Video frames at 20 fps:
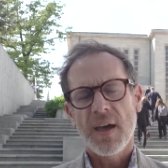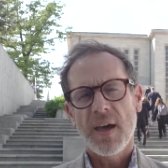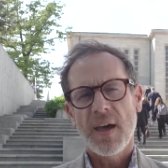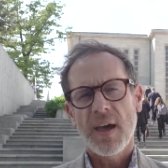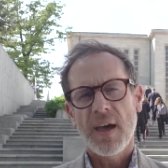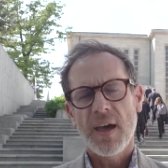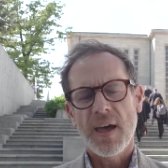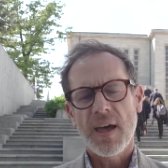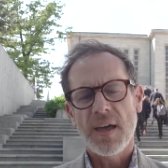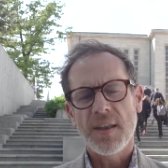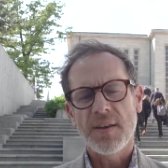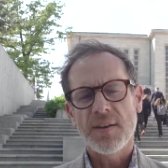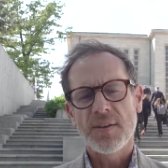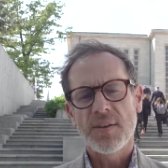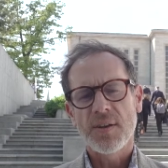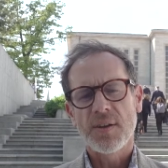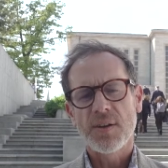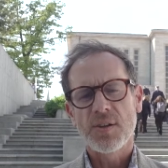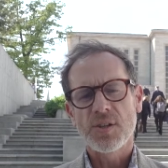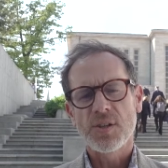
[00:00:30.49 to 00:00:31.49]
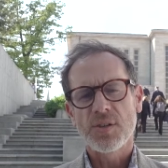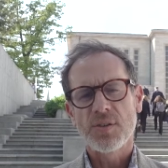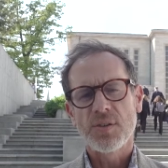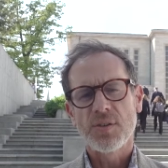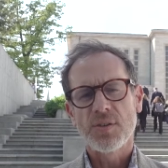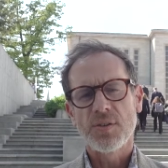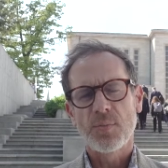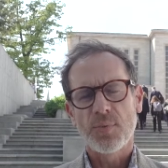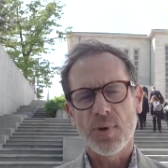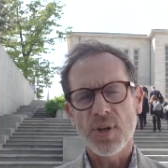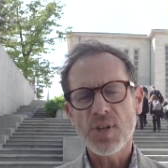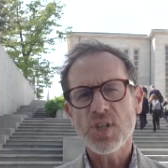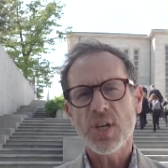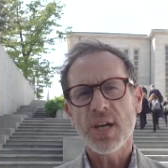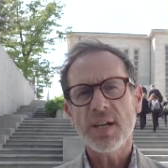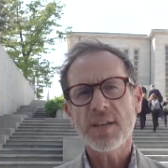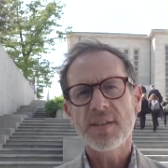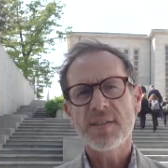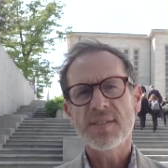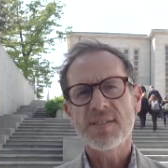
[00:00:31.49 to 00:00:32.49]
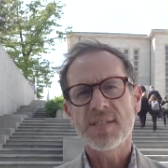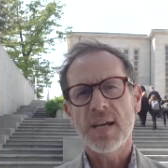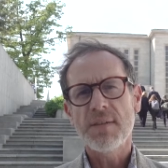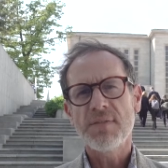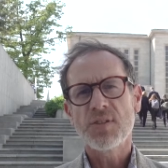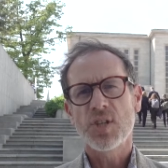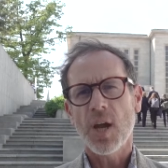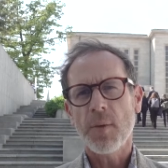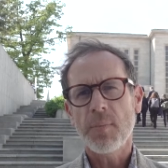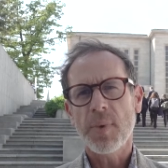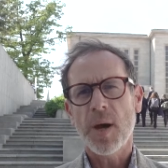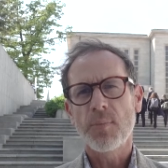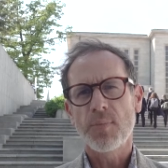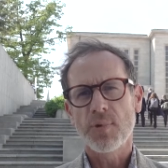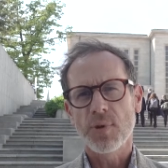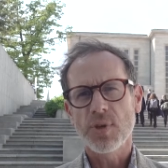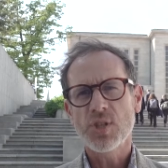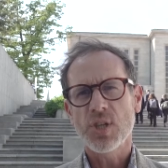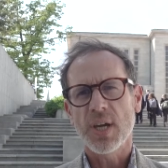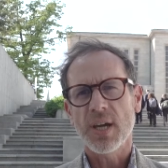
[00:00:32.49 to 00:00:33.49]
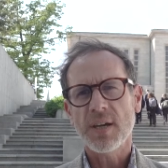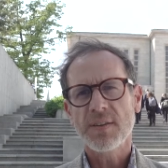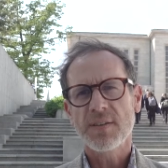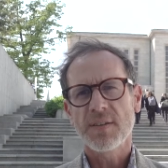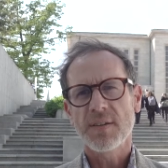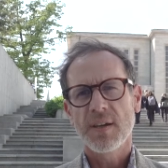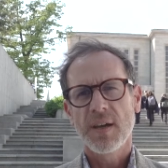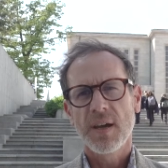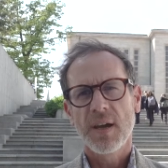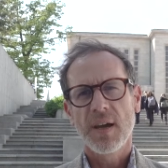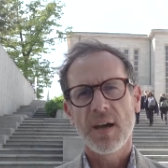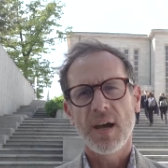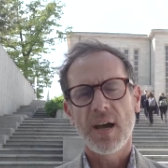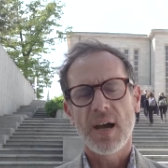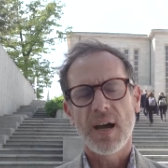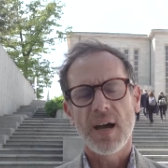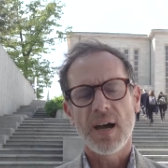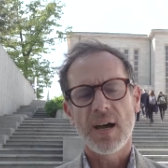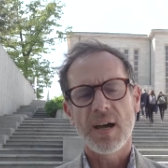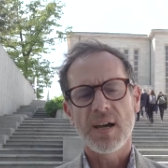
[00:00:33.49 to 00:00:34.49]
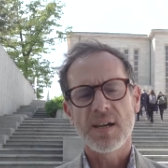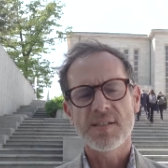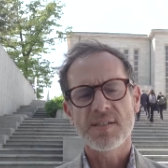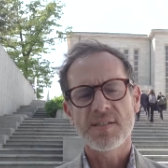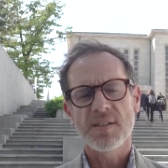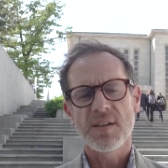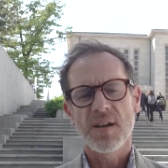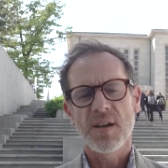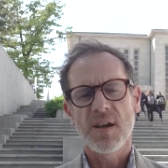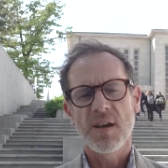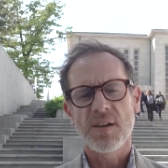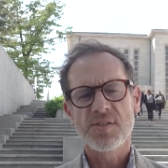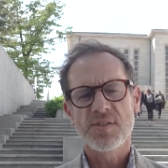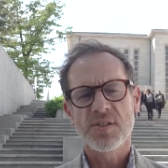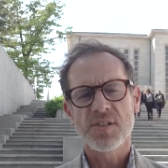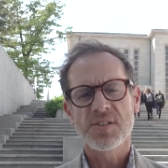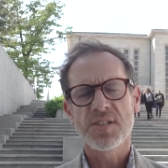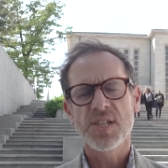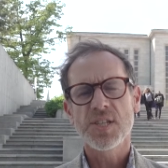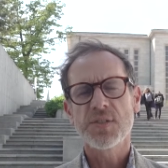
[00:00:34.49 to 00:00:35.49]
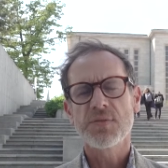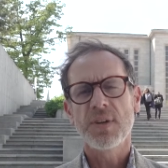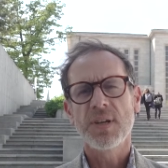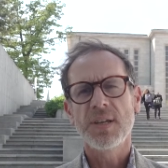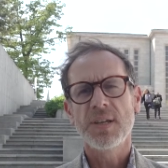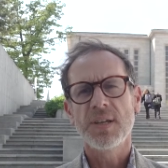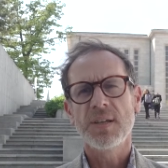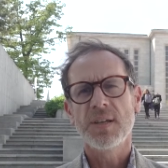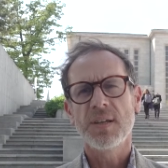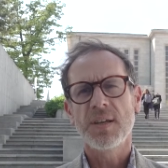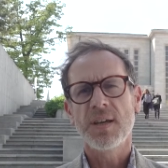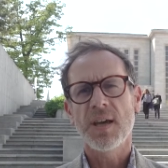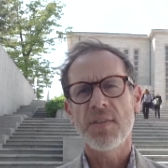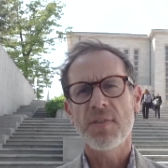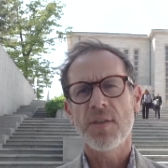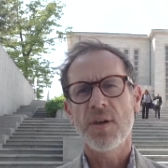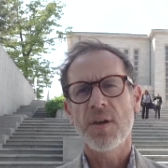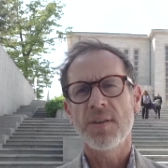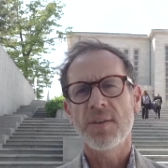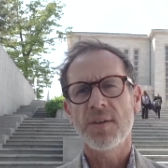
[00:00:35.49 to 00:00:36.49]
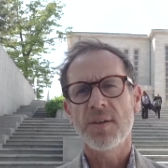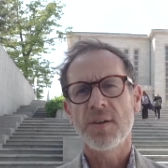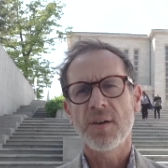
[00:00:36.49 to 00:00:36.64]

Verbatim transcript: And the, the, the project itself, SHERPA project, has uh, successfully gathered